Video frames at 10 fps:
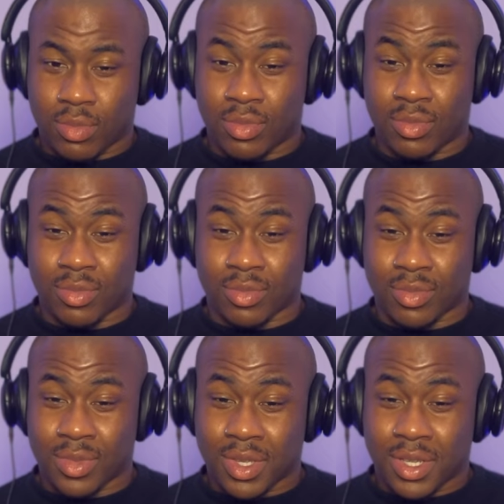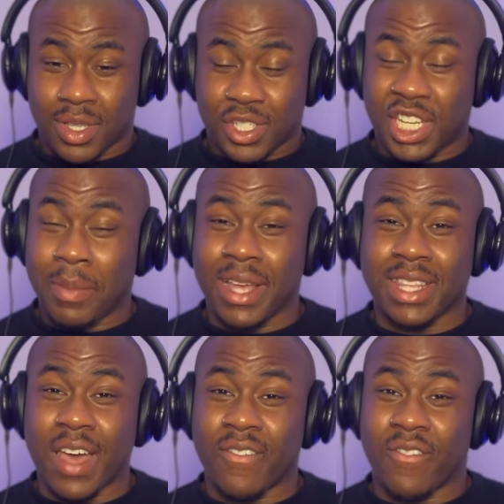Mm. She made
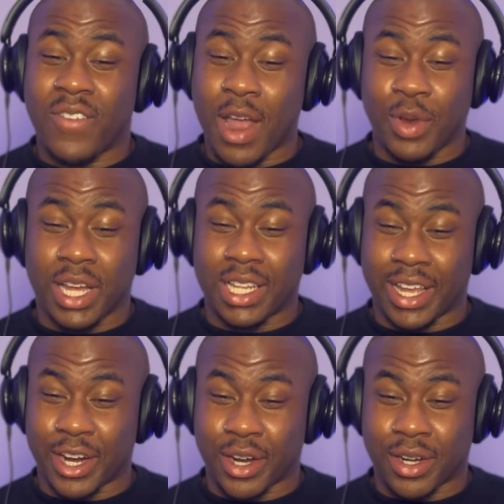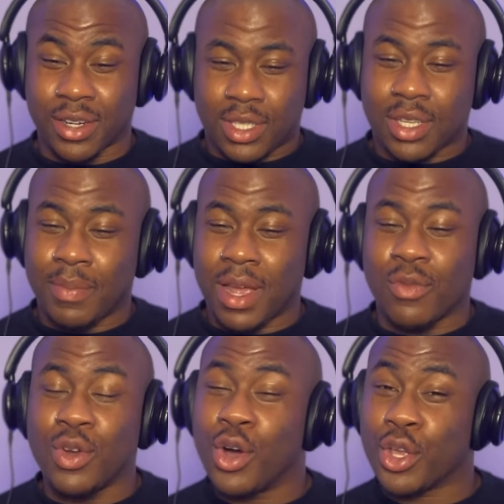that very clear. It's gonna be
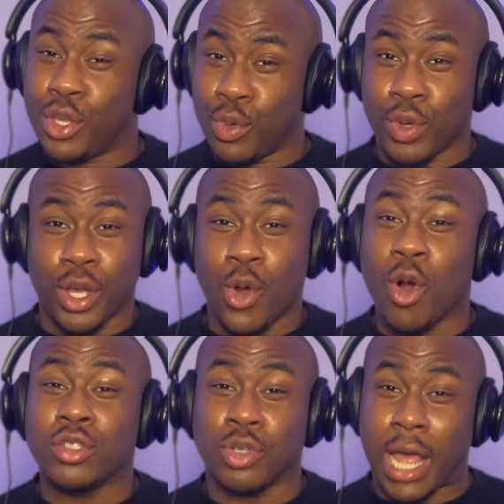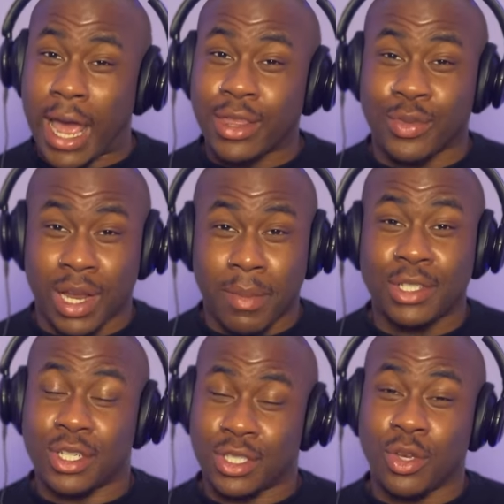a real cute and cordial gathering,
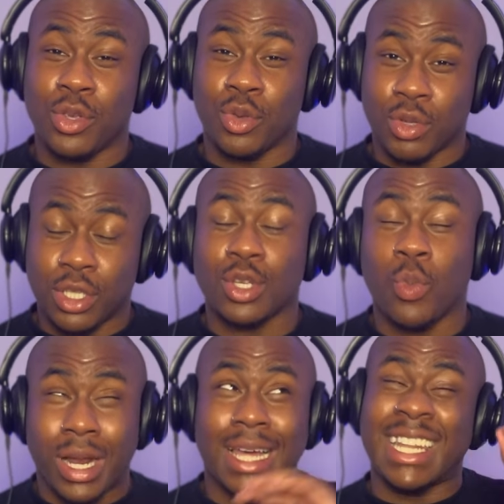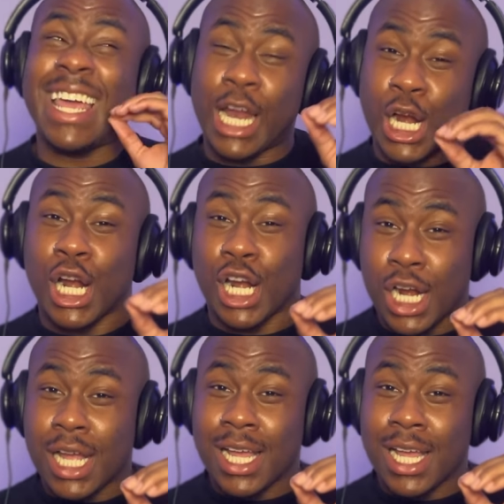but just so you, just so we're clear,